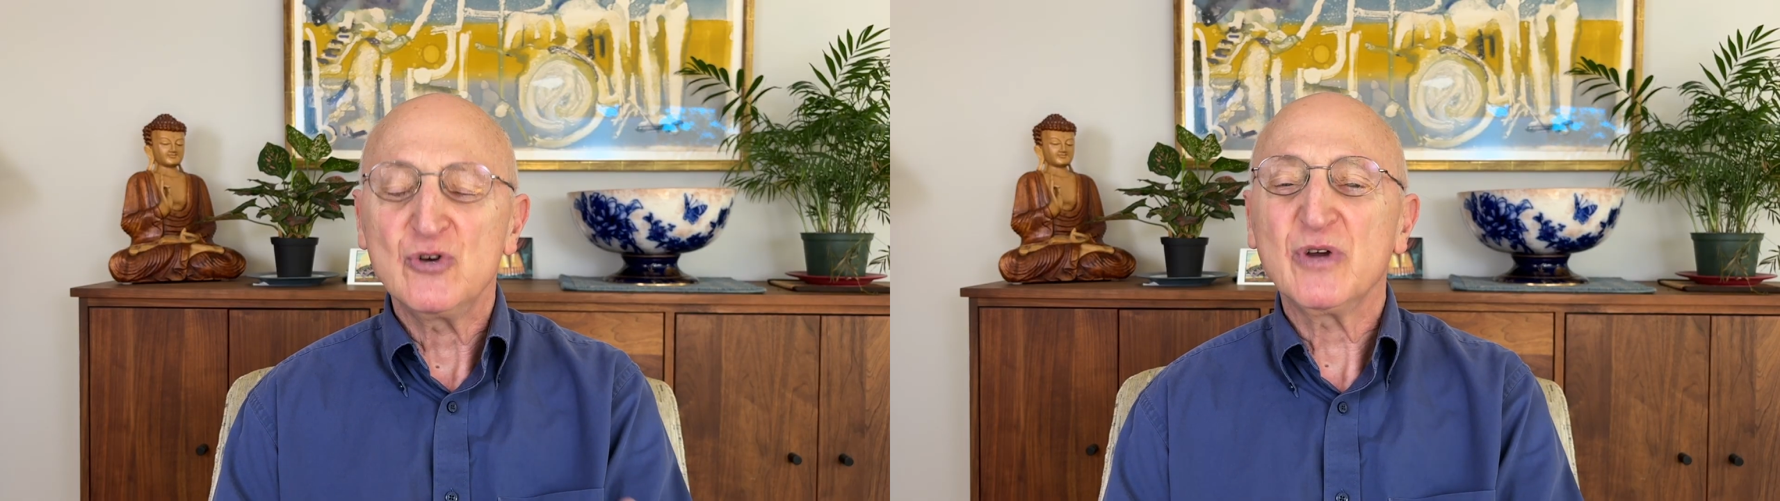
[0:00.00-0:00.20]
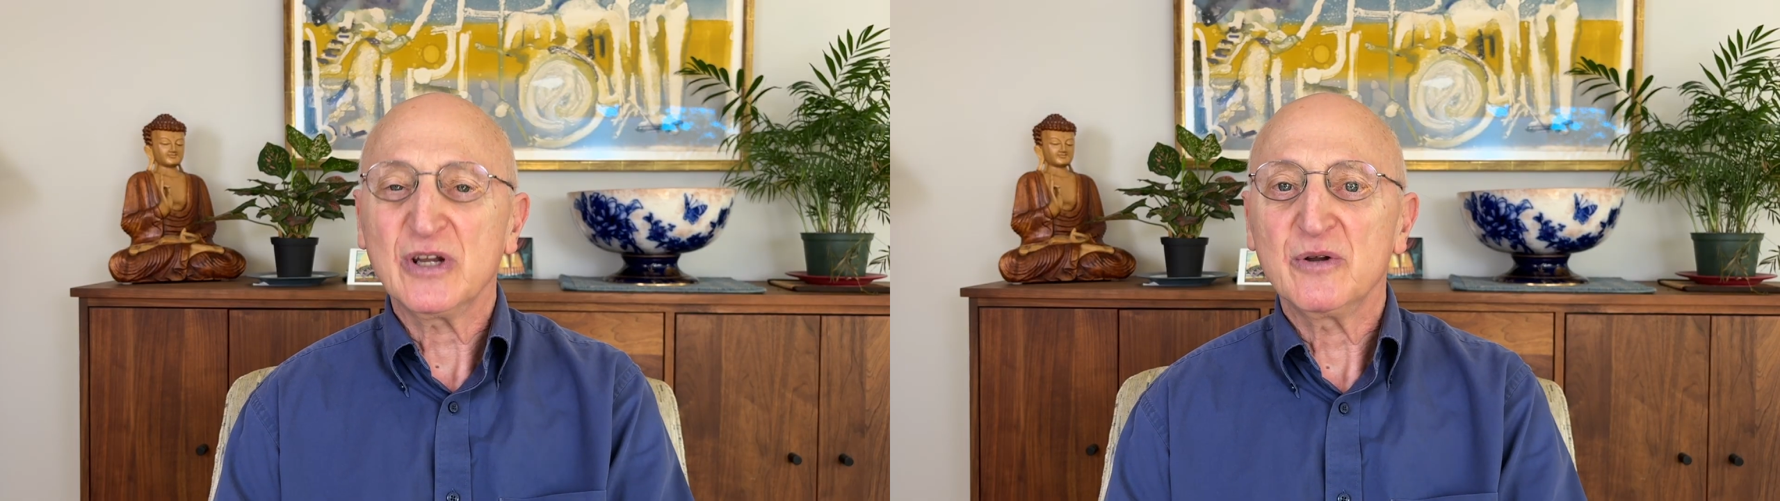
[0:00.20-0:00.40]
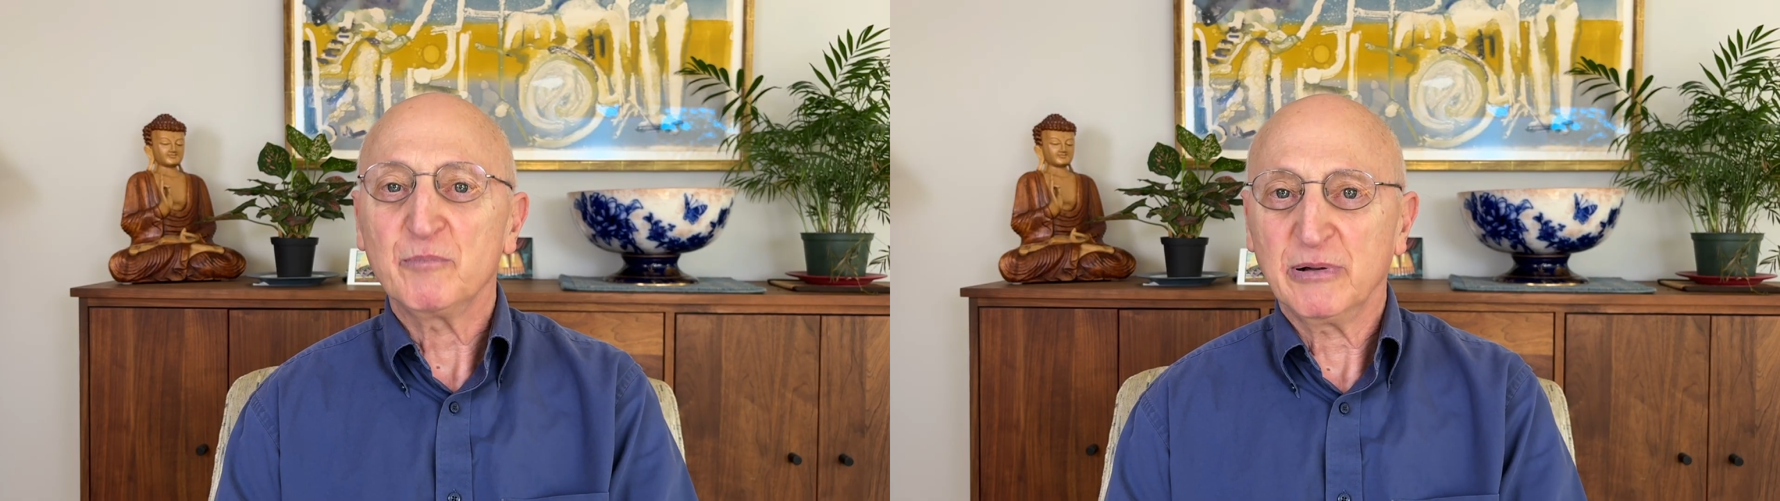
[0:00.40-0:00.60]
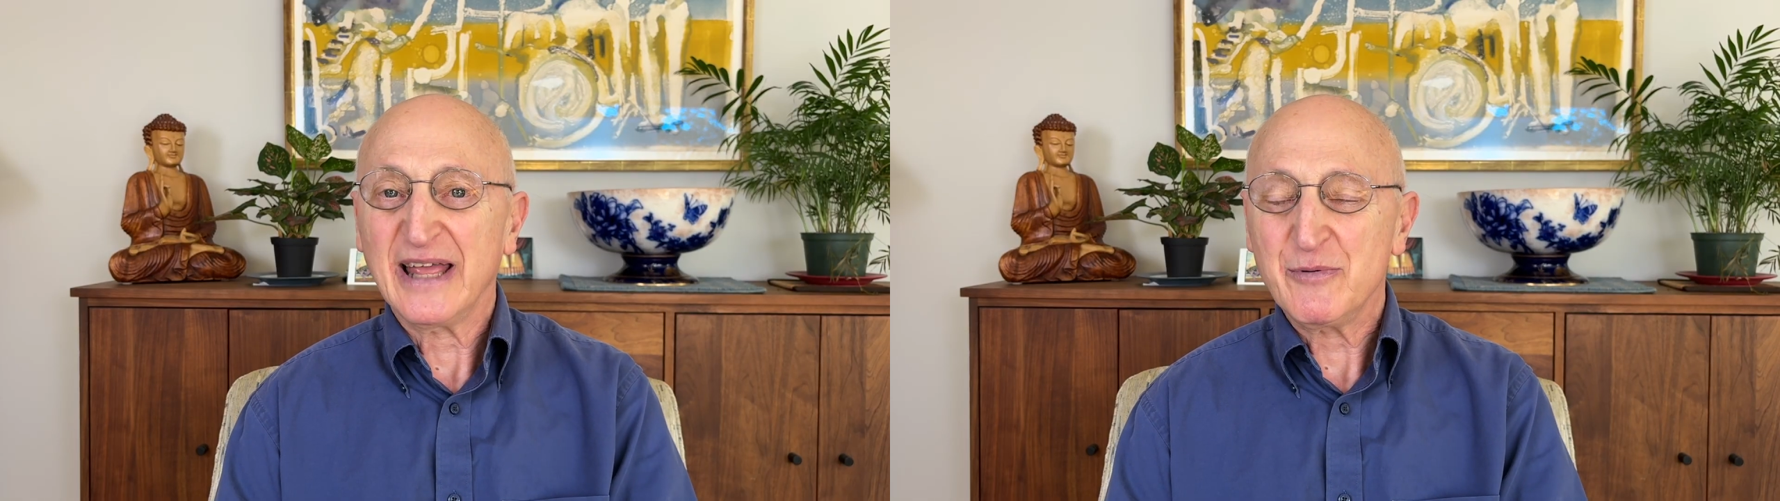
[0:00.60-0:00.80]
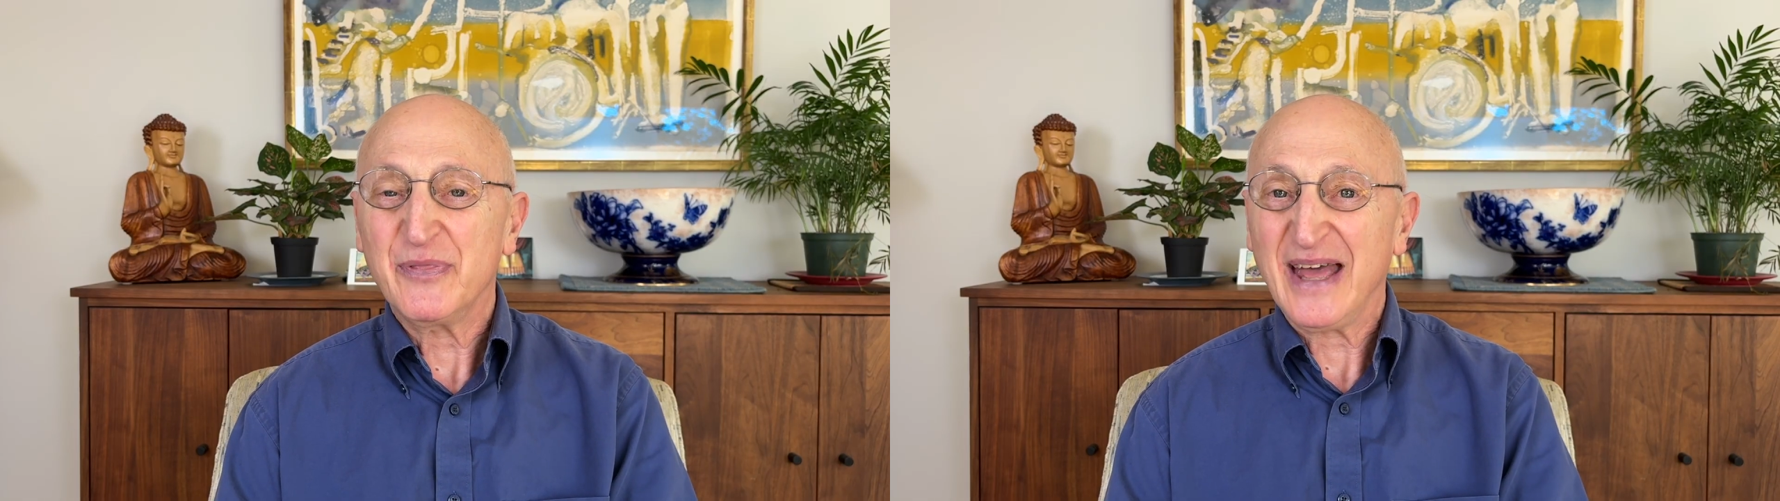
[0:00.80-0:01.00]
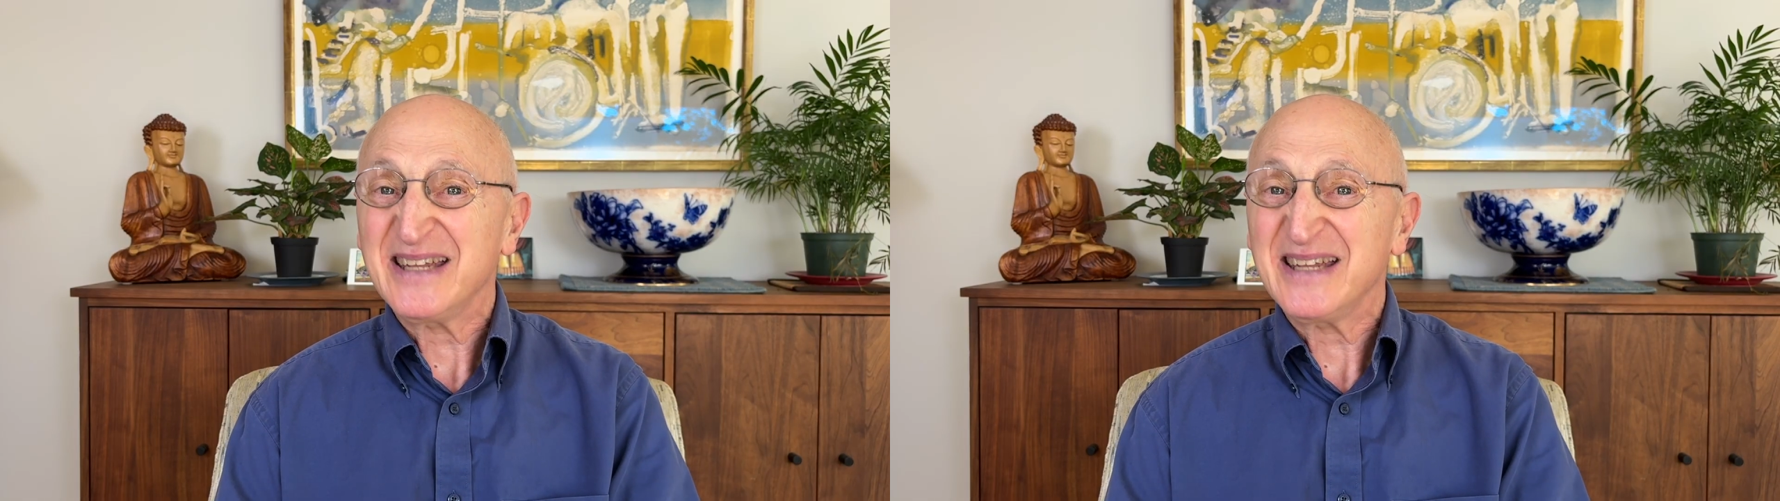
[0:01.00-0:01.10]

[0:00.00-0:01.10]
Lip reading: can play with that,